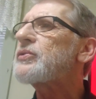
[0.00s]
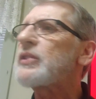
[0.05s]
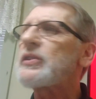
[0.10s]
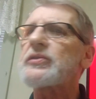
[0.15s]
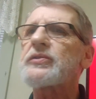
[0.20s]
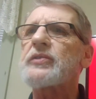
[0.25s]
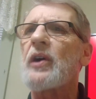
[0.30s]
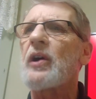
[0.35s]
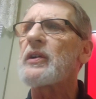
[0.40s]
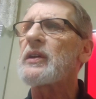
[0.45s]
She
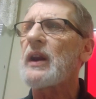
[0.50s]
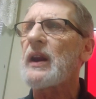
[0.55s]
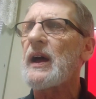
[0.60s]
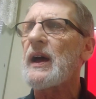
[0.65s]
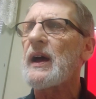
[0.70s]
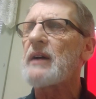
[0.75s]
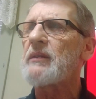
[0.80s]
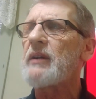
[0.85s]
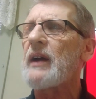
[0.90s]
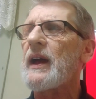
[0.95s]
started
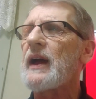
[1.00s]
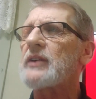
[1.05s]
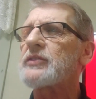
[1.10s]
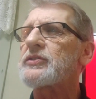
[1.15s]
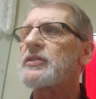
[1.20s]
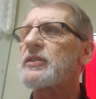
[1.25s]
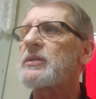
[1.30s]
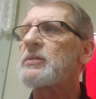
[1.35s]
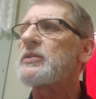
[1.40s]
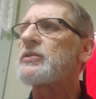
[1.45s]
Live
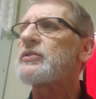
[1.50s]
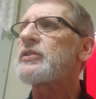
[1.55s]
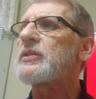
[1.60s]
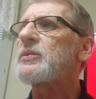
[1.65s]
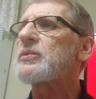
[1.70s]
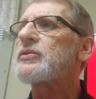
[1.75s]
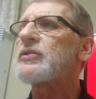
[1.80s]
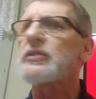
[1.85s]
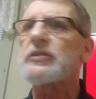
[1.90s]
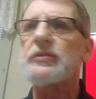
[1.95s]
Action when
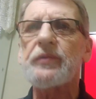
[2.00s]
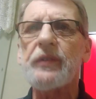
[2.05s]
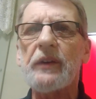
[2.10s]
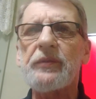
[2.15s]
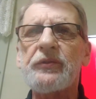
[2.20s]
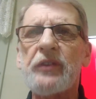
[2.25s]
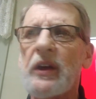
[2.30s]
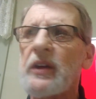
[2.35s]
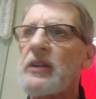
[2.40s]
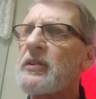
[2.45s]
she was just
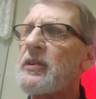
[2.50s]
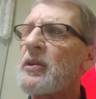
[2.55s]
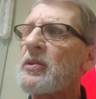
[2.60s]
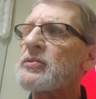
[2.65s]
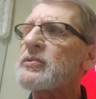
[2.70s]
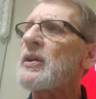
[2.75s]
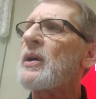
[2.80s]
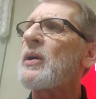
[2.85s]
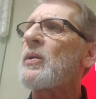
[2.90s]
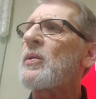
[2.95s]
15
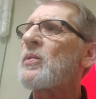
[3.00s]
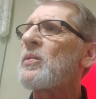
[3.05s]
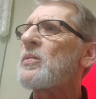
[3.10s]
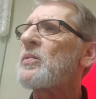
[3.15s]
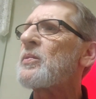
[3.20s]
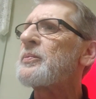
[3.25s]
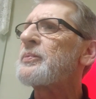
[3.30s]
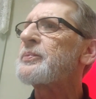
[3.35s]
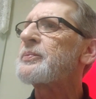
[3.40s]
years old,